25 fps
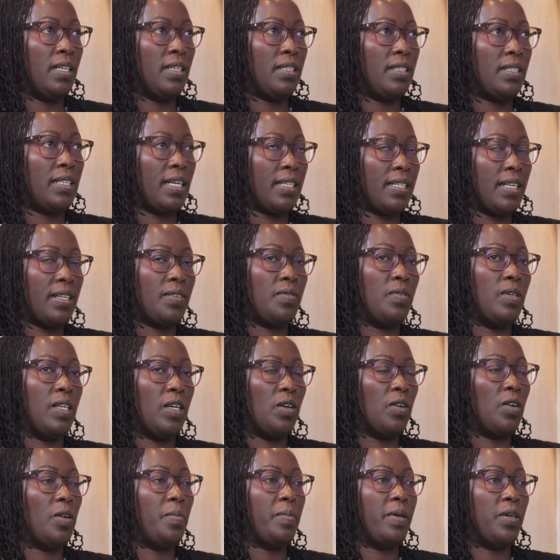
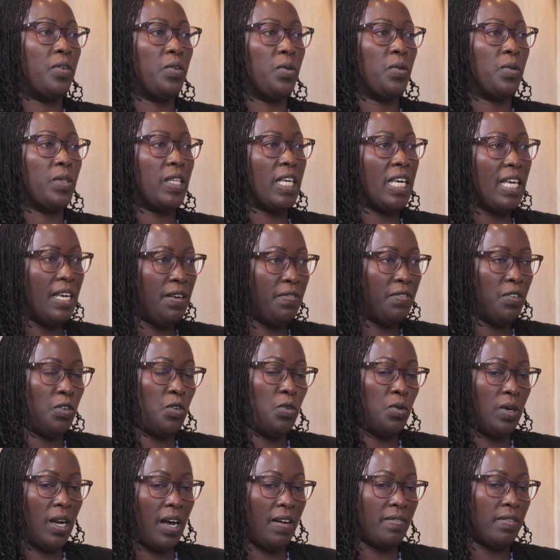economic growth if you
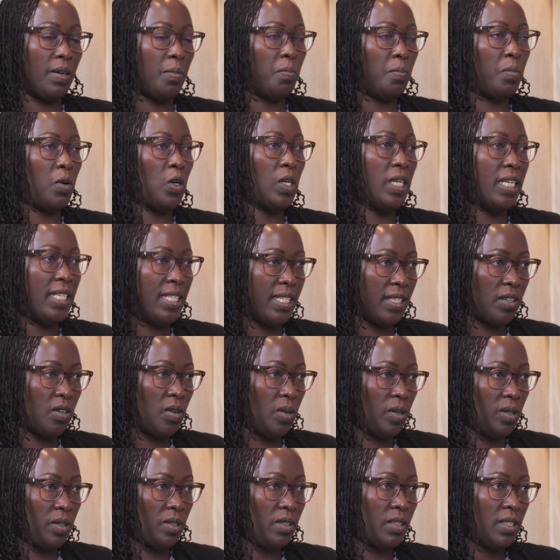don't have the
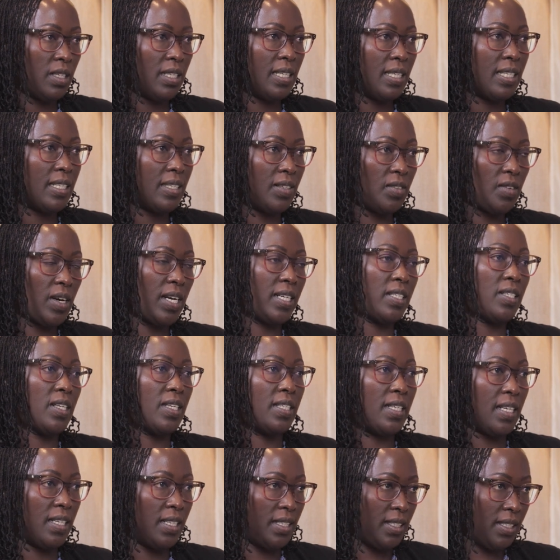political
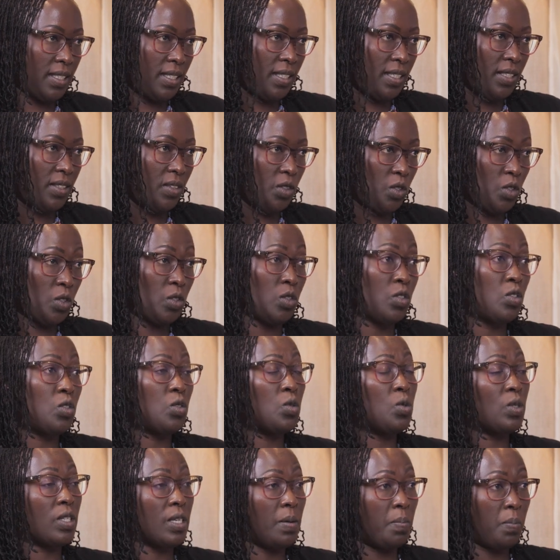structures and institutions
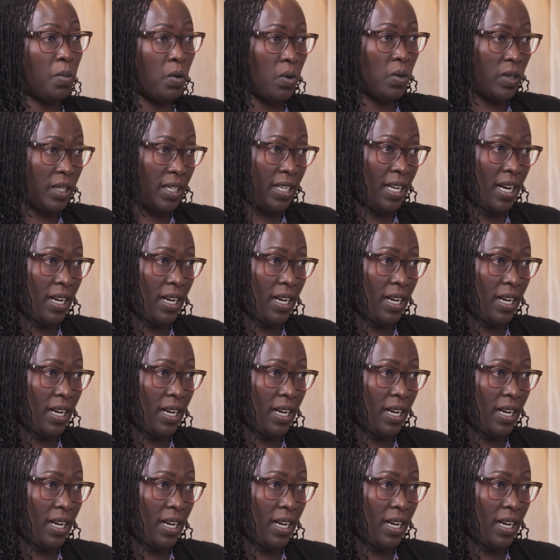to support